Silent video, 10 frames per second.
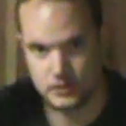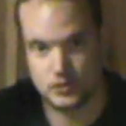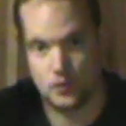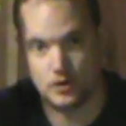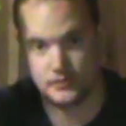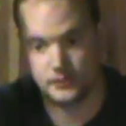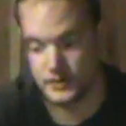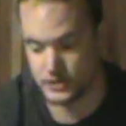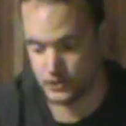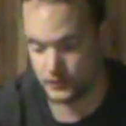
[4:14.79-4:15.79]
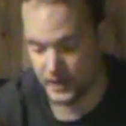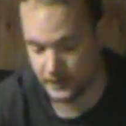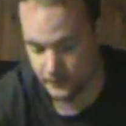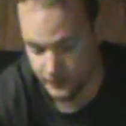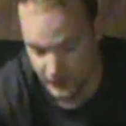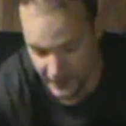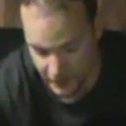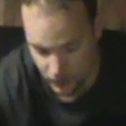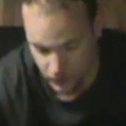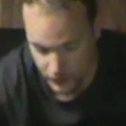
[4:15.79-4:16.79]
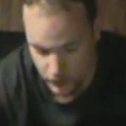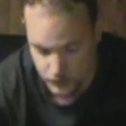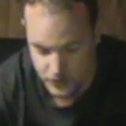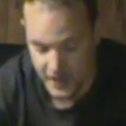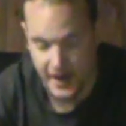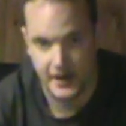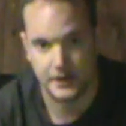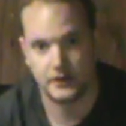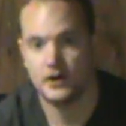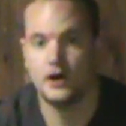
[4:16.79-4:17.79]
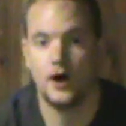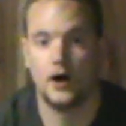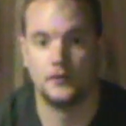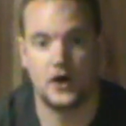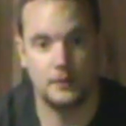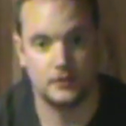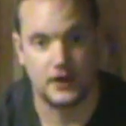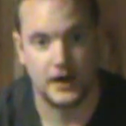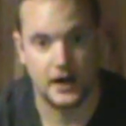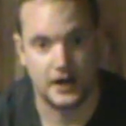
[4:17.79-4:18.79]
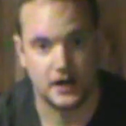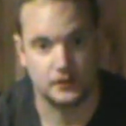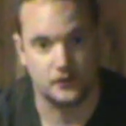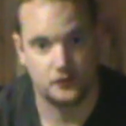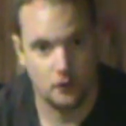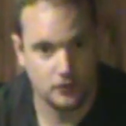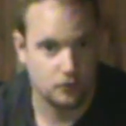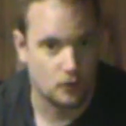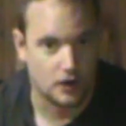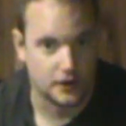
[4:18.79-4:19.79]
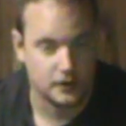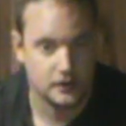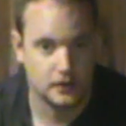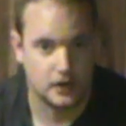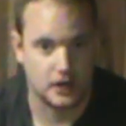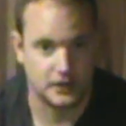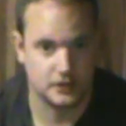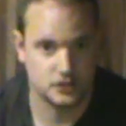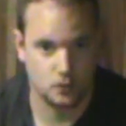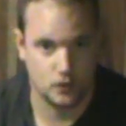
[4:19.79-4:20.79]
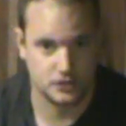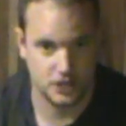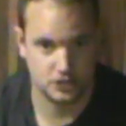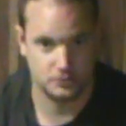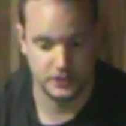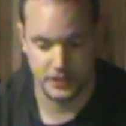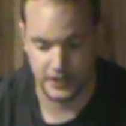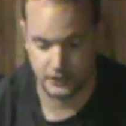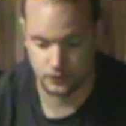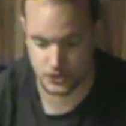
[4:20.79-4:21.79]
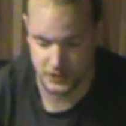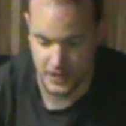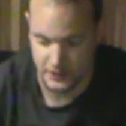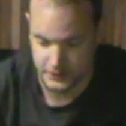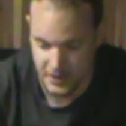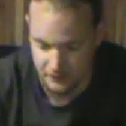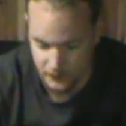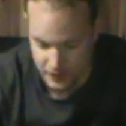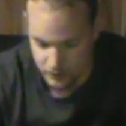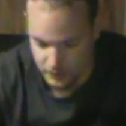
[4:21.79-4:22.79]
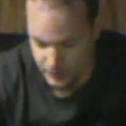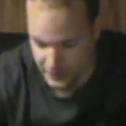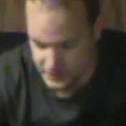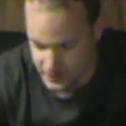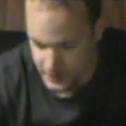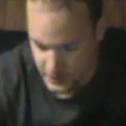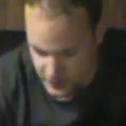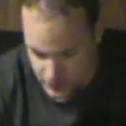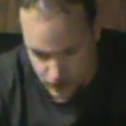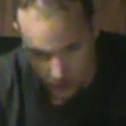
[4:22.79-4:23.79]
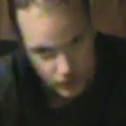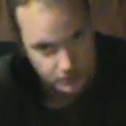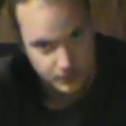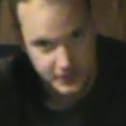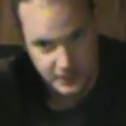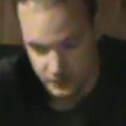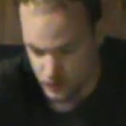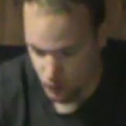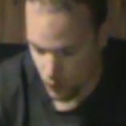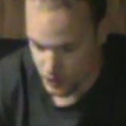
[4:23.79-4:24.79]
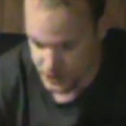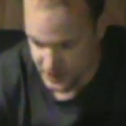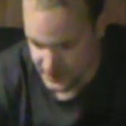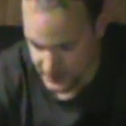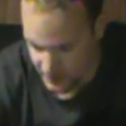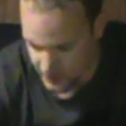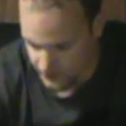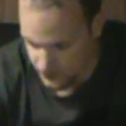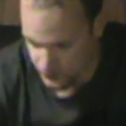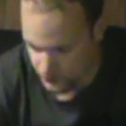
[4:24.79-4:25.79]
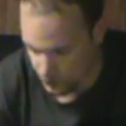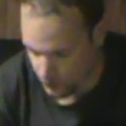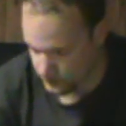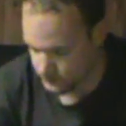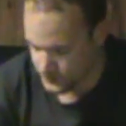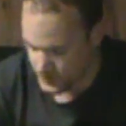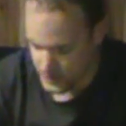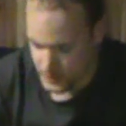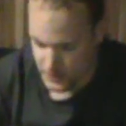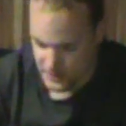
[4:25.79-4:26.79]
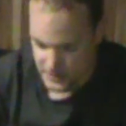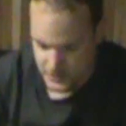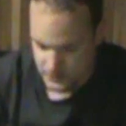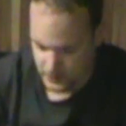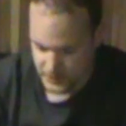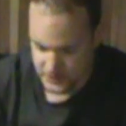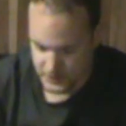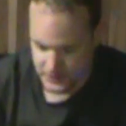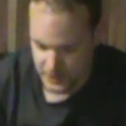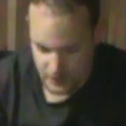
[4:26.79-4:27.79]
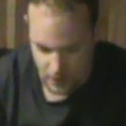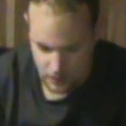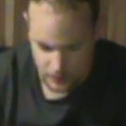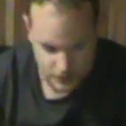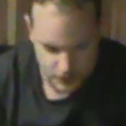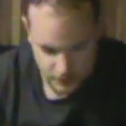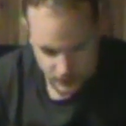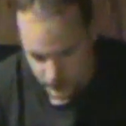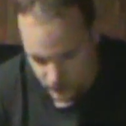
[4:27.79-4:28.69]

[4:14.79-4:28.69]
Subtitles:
Gears of War 3, so that I got all those. And on top of that, I got the 4th one, Gears of War Judgment, and you'll see that in a dive video in a minute. So a complete Gears of War set there for less than $10,